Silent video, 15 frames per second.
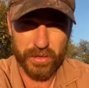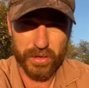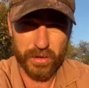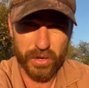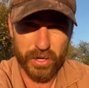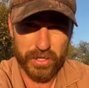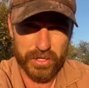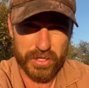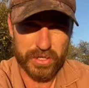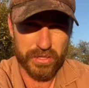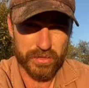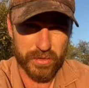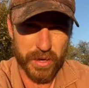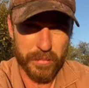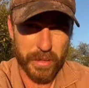grasses
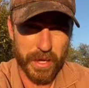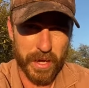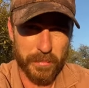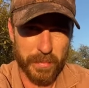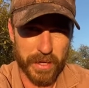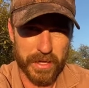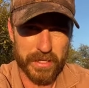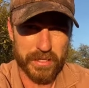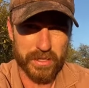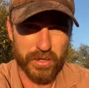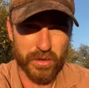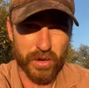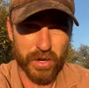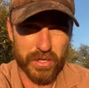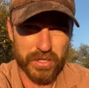and rubbing up against the
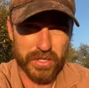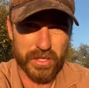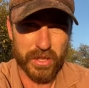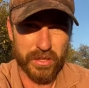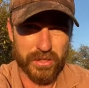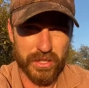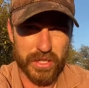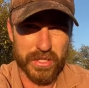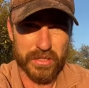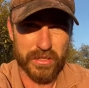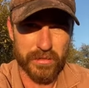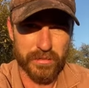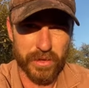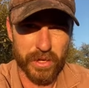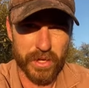grass and the trees and
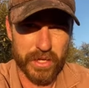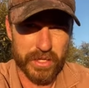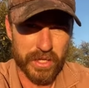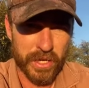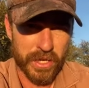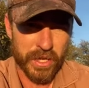the foliage.